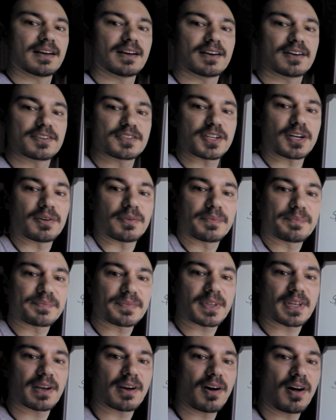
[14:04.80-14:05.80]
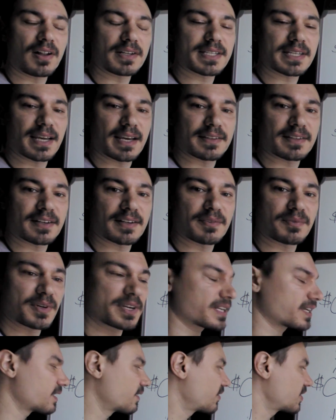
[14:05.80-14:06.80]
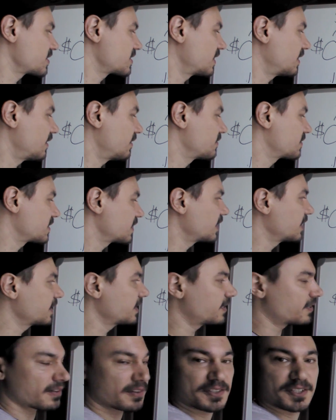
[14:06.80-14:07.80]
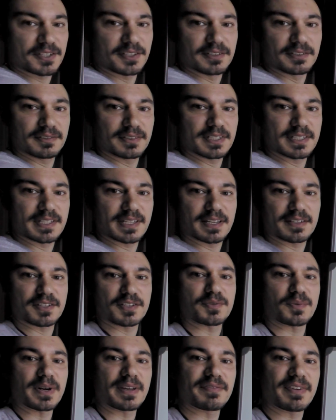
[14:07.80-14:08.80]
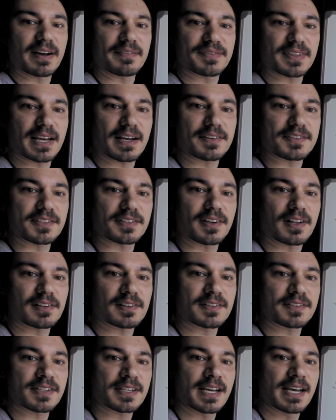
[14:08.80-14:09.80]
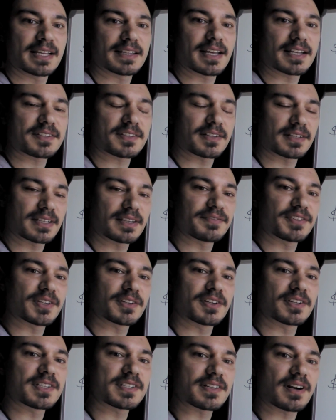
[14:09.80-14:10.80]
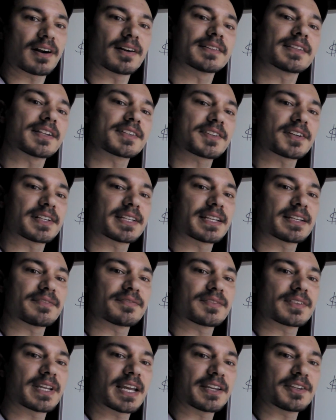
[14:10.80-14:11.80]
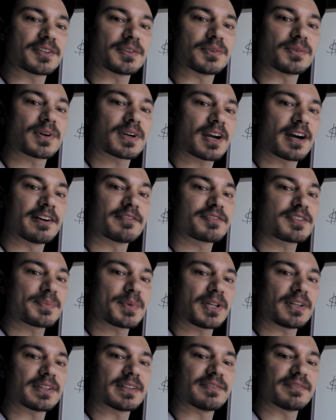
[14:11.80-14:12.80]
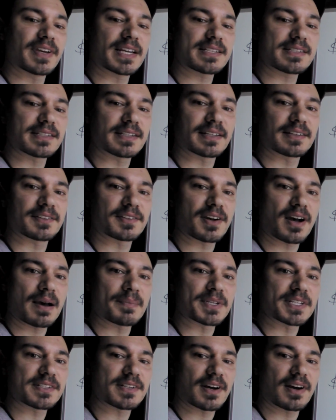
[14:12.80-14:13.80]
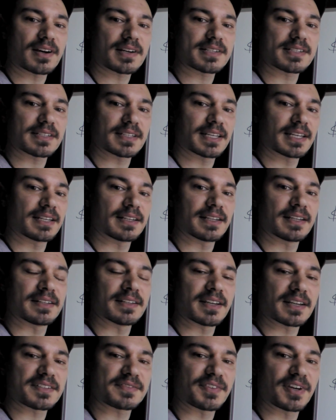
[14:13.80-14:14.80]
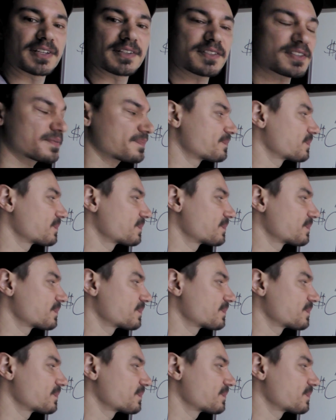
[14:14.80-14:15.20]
So altogether, we're going to give ourselves a year or two to get to $25,000. That's going to give you a good start. That's going to get you comfortable investing in common stocks and index funds.